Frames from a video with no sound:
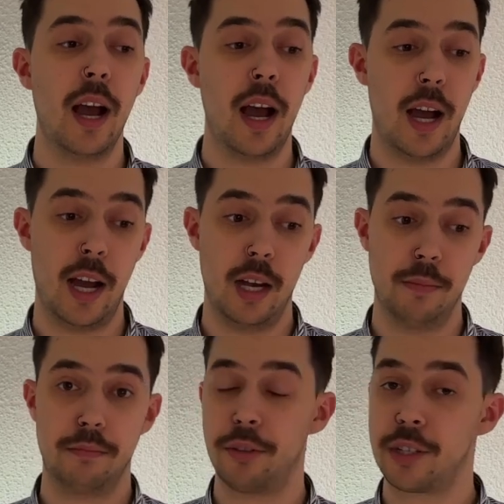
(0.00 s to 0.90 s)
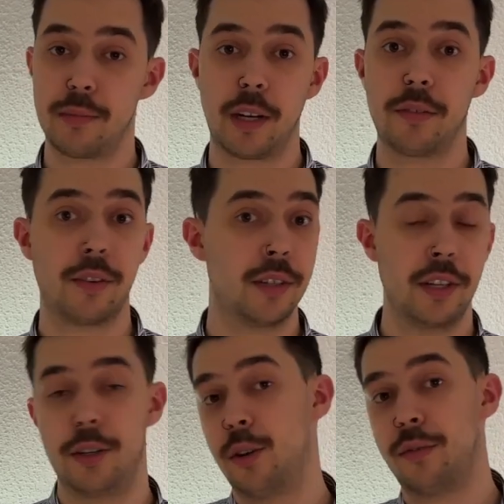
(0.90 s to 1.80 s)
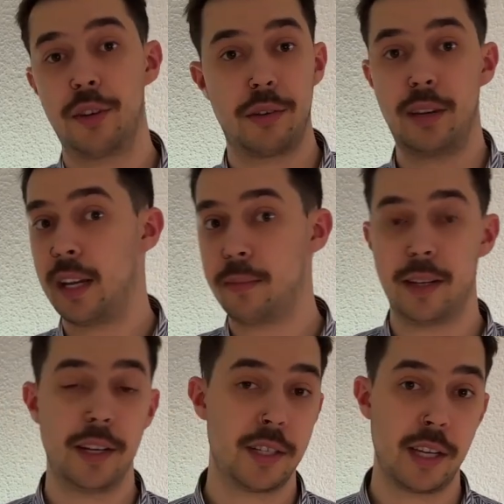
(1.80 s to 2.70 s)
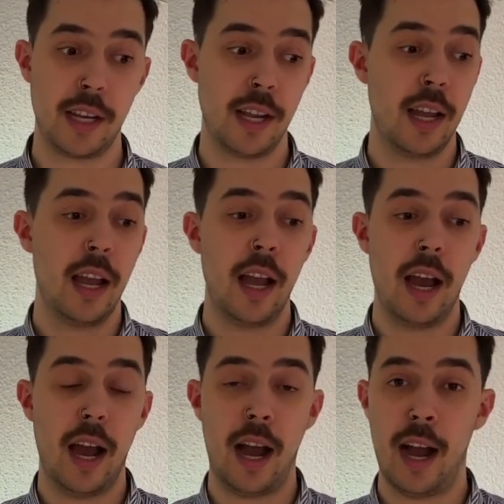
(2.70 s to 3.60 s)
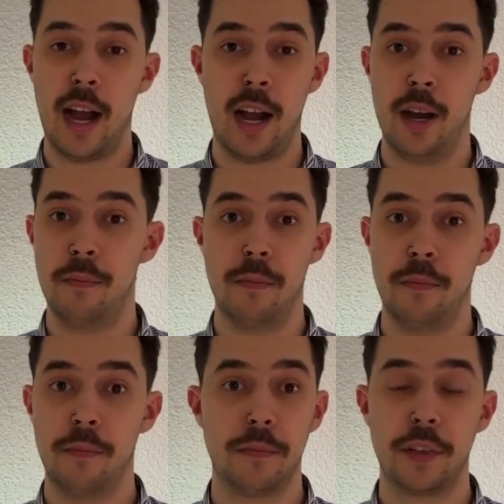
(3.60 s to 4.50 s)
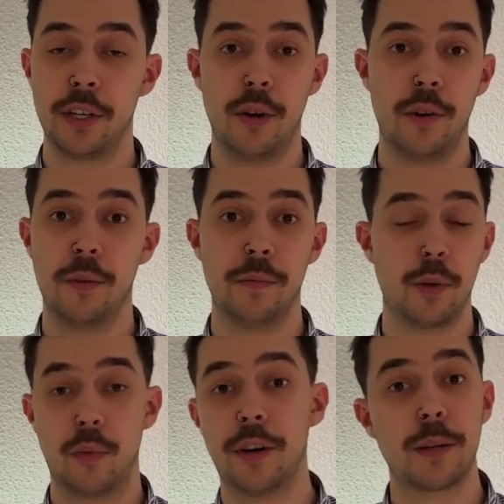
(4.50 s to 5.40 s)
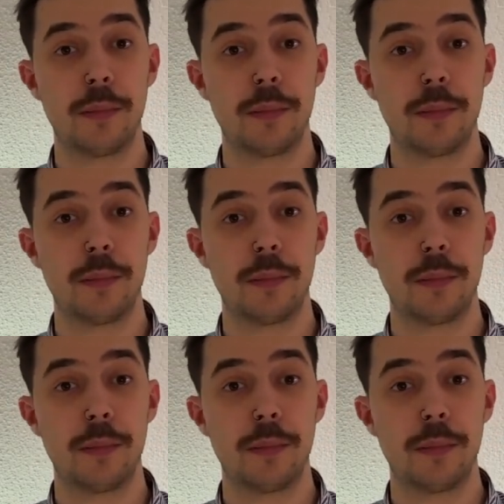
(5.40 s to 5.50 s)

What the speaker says: Prusia Mark IV, they're known for the reliability, the work